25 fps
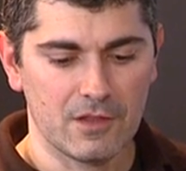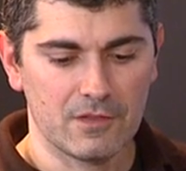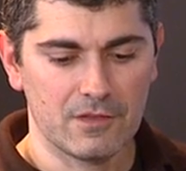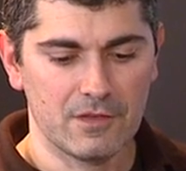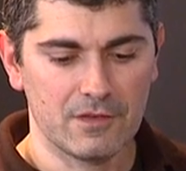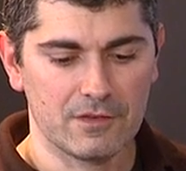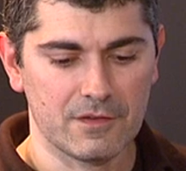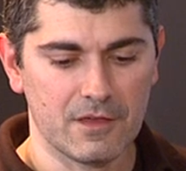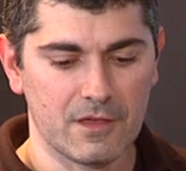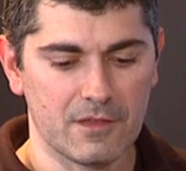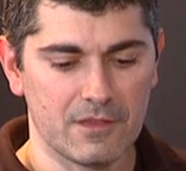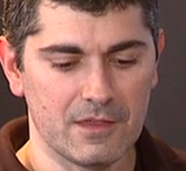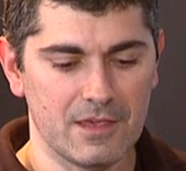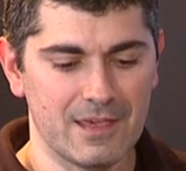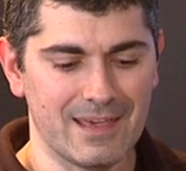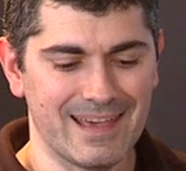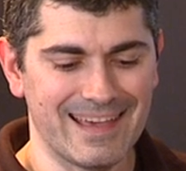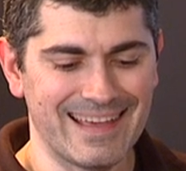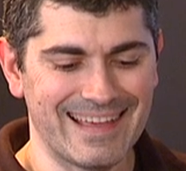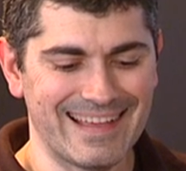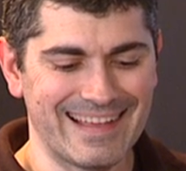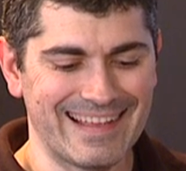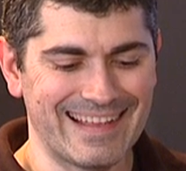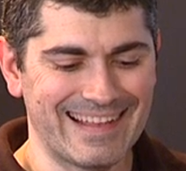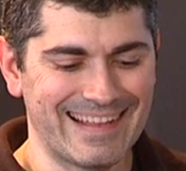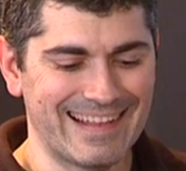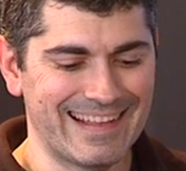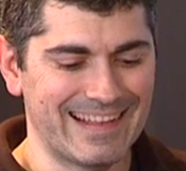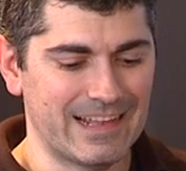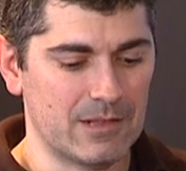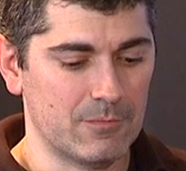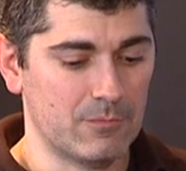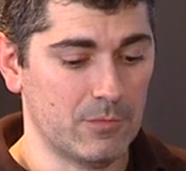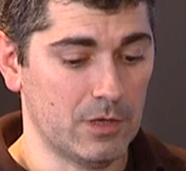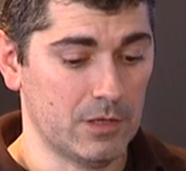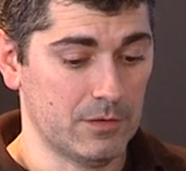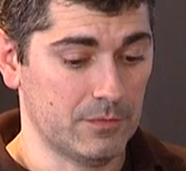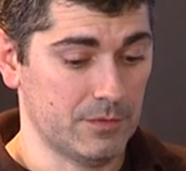These are the
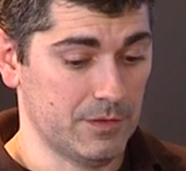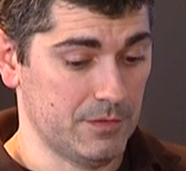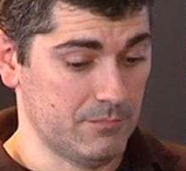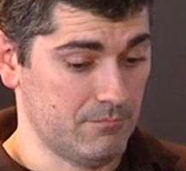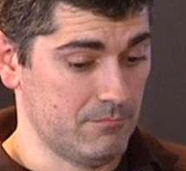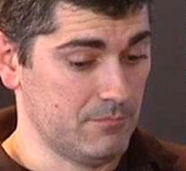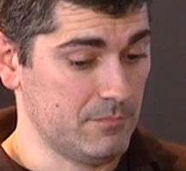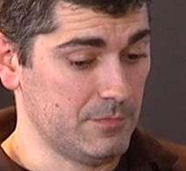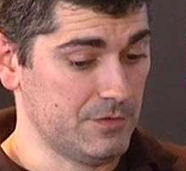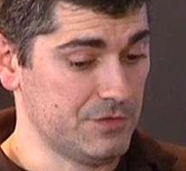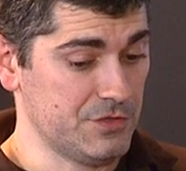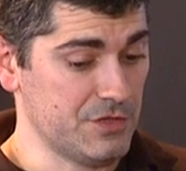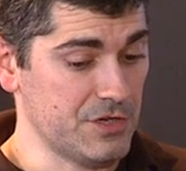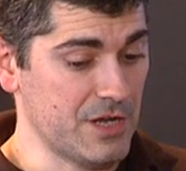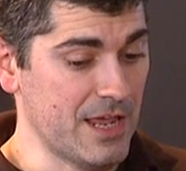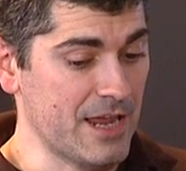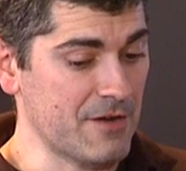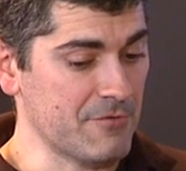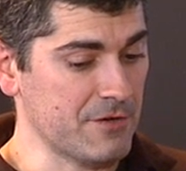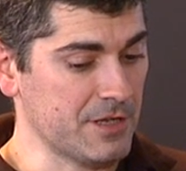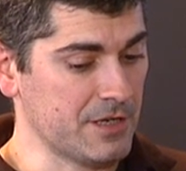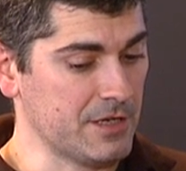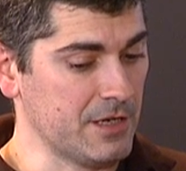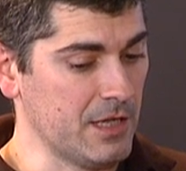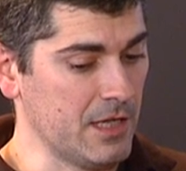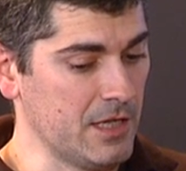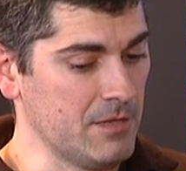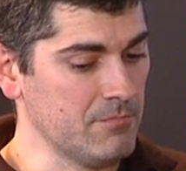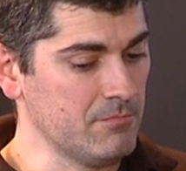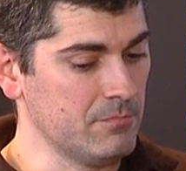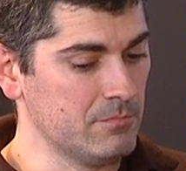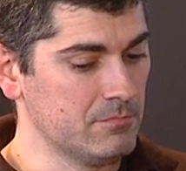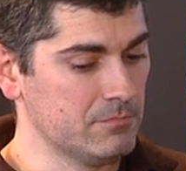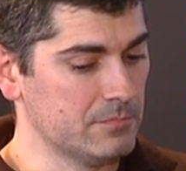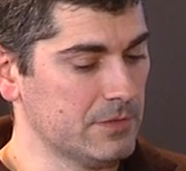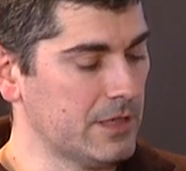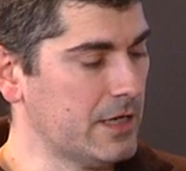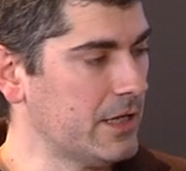generic name
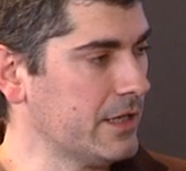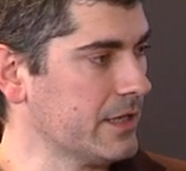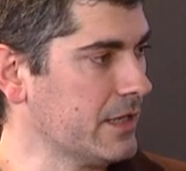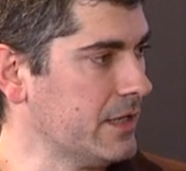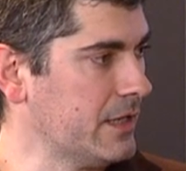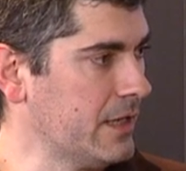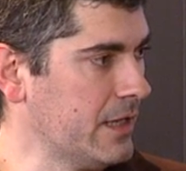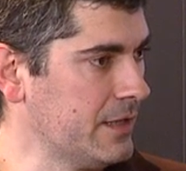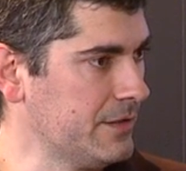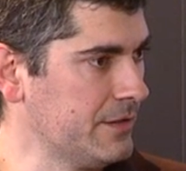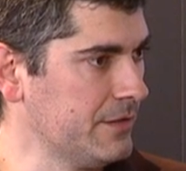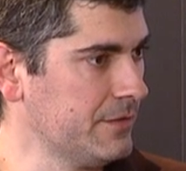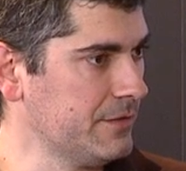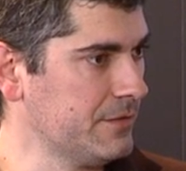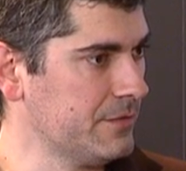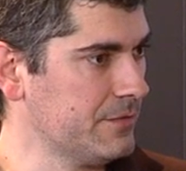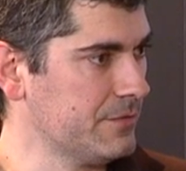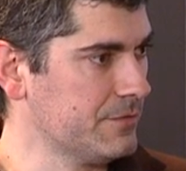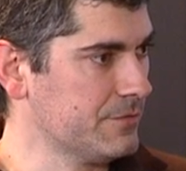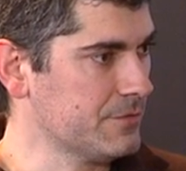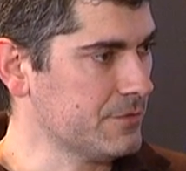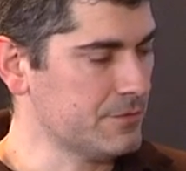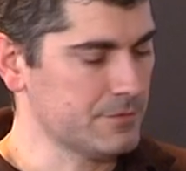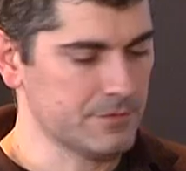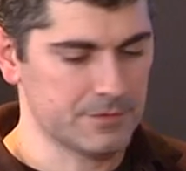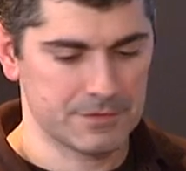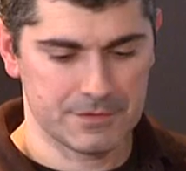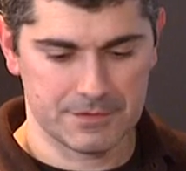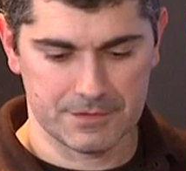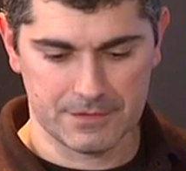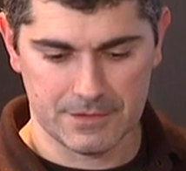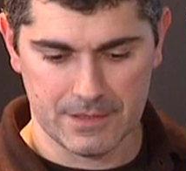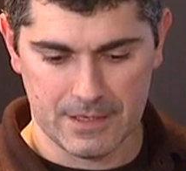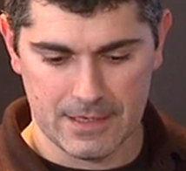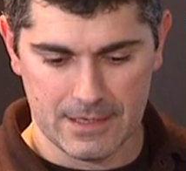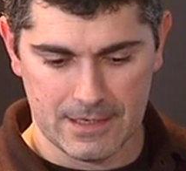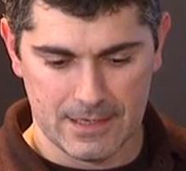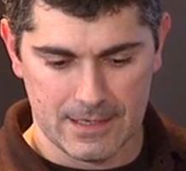that I can edit, of course,
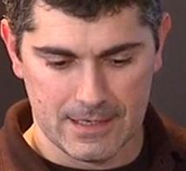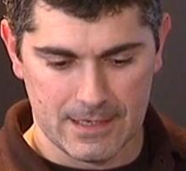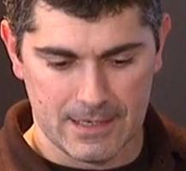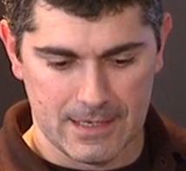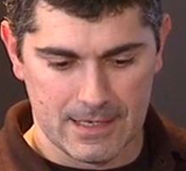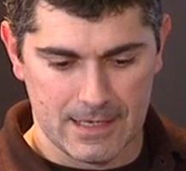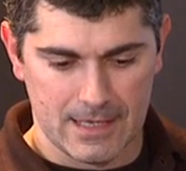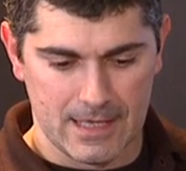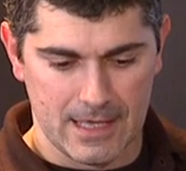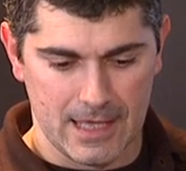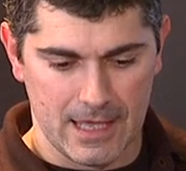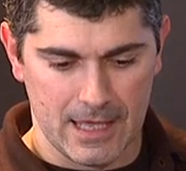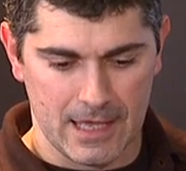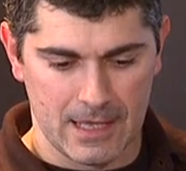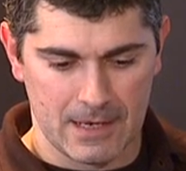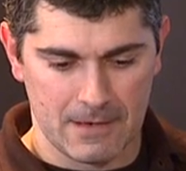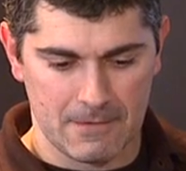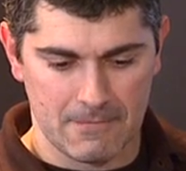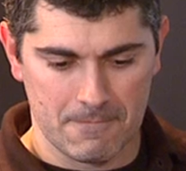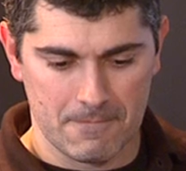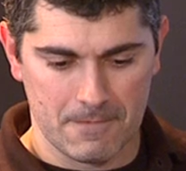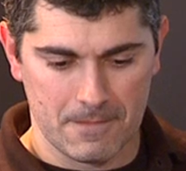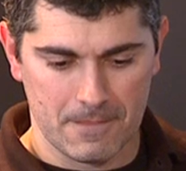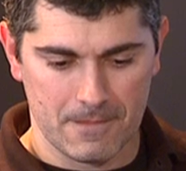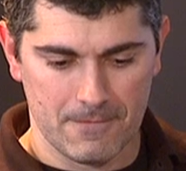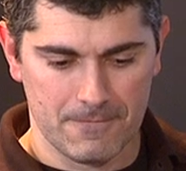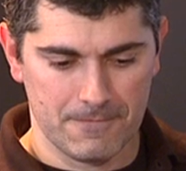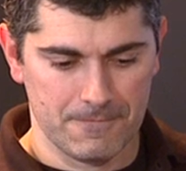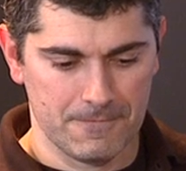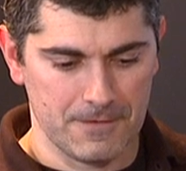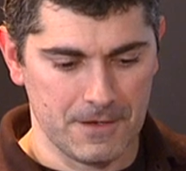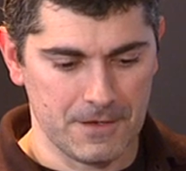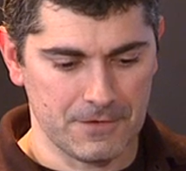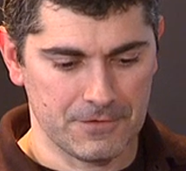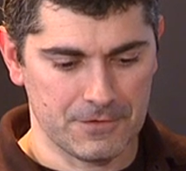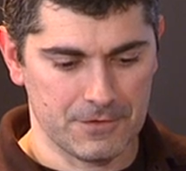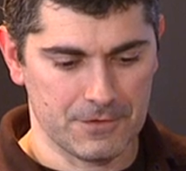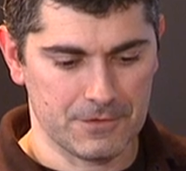and the
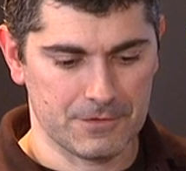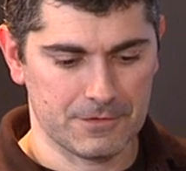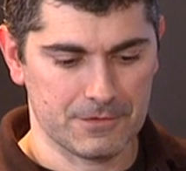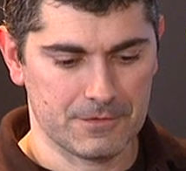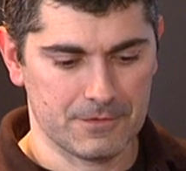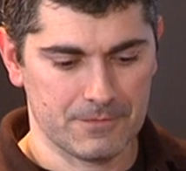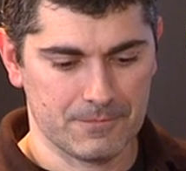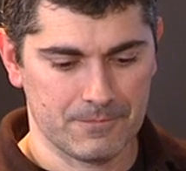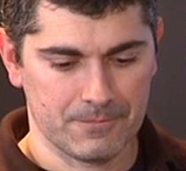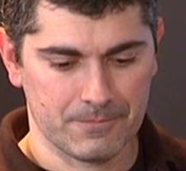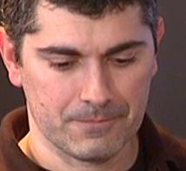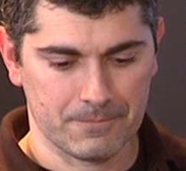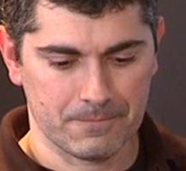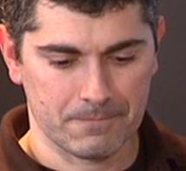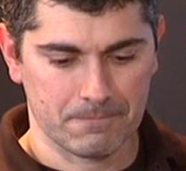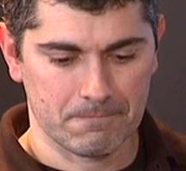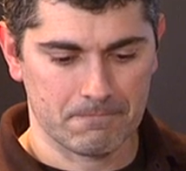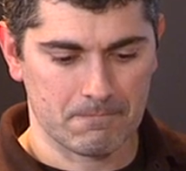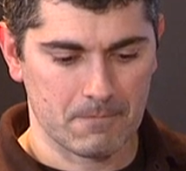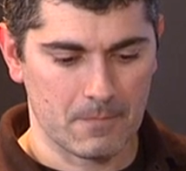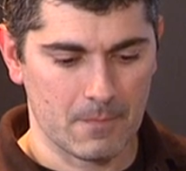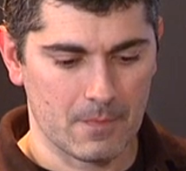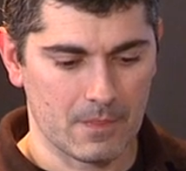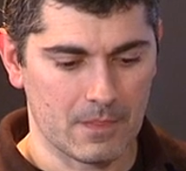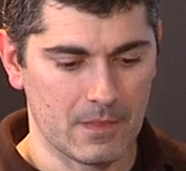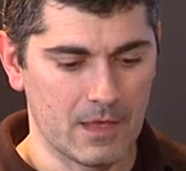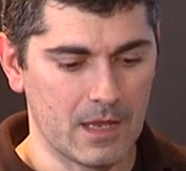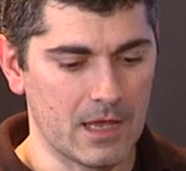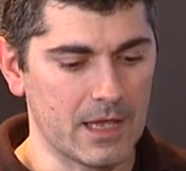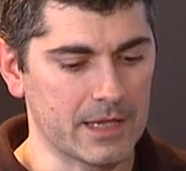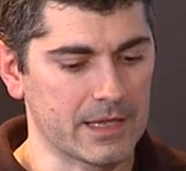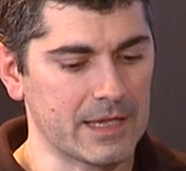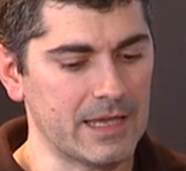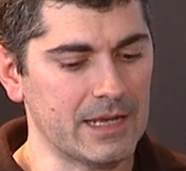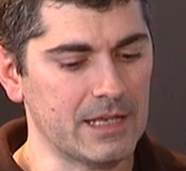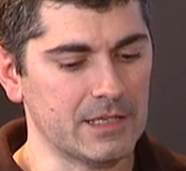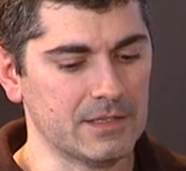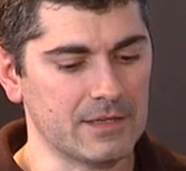features that I
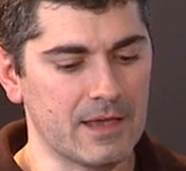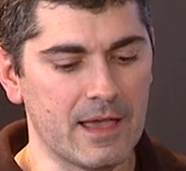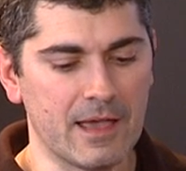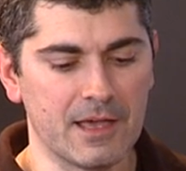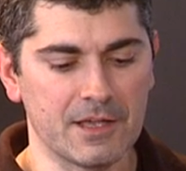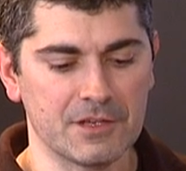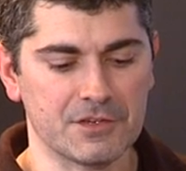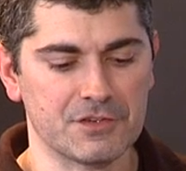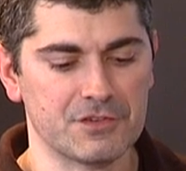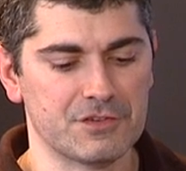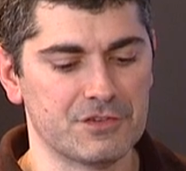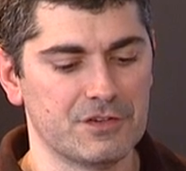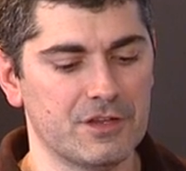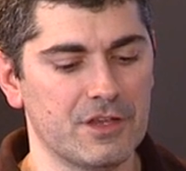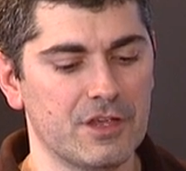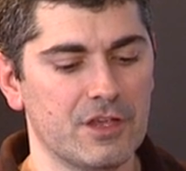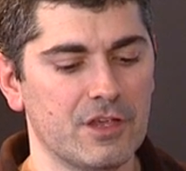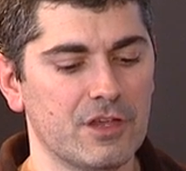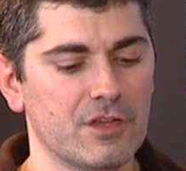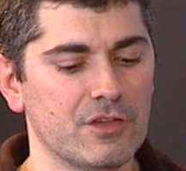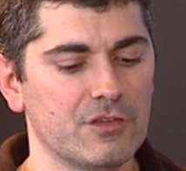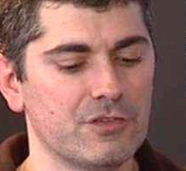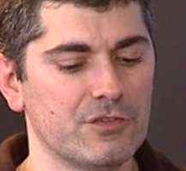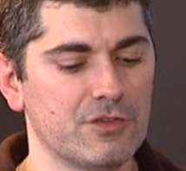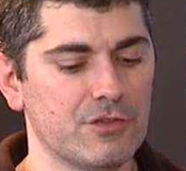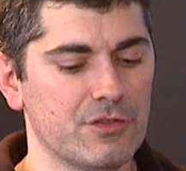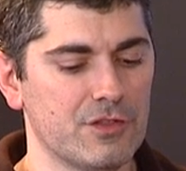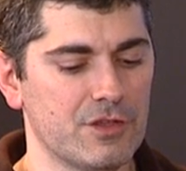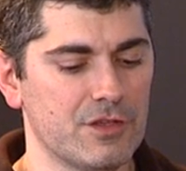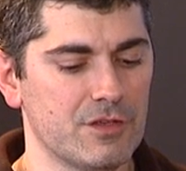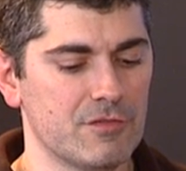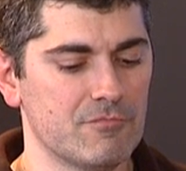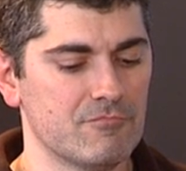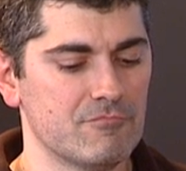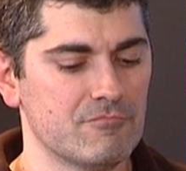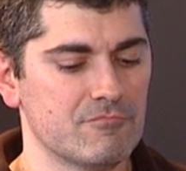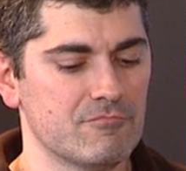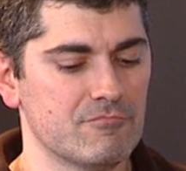can attach to the